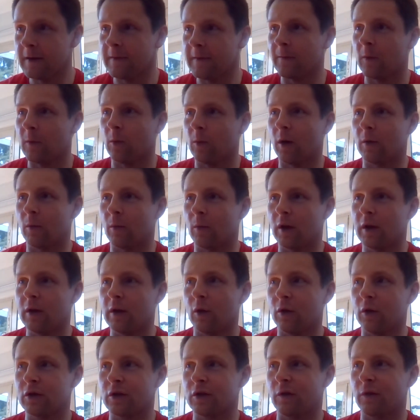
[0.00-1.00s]
what we
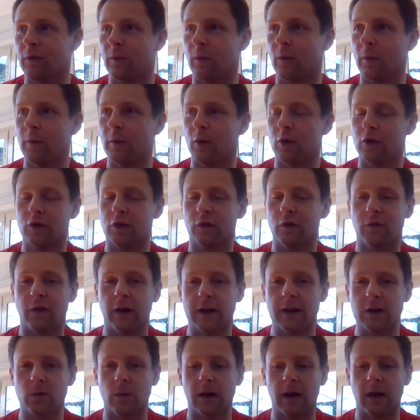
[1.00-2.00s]
also find
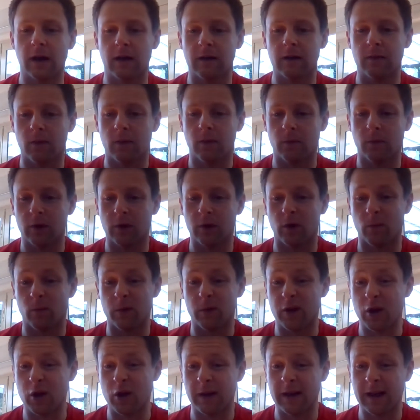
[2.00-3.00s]
as well with
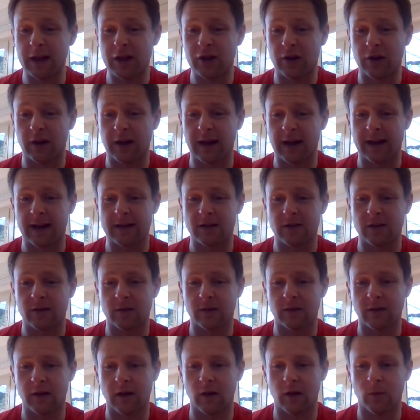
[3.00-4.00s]
human nature, I guess, you
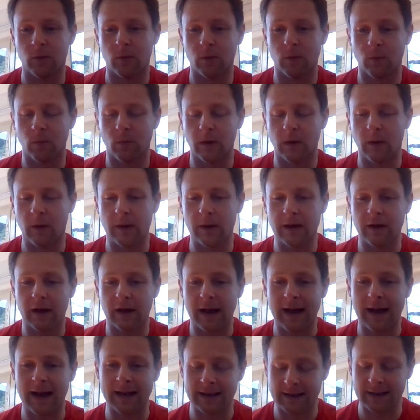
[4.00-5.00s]
know, when we
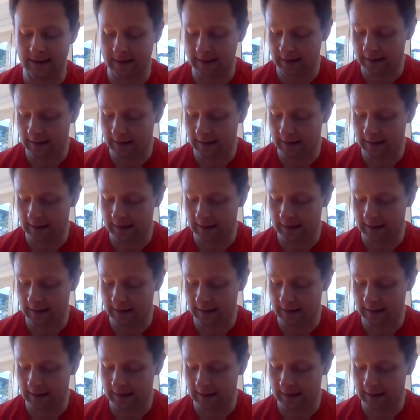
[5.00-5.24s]
hit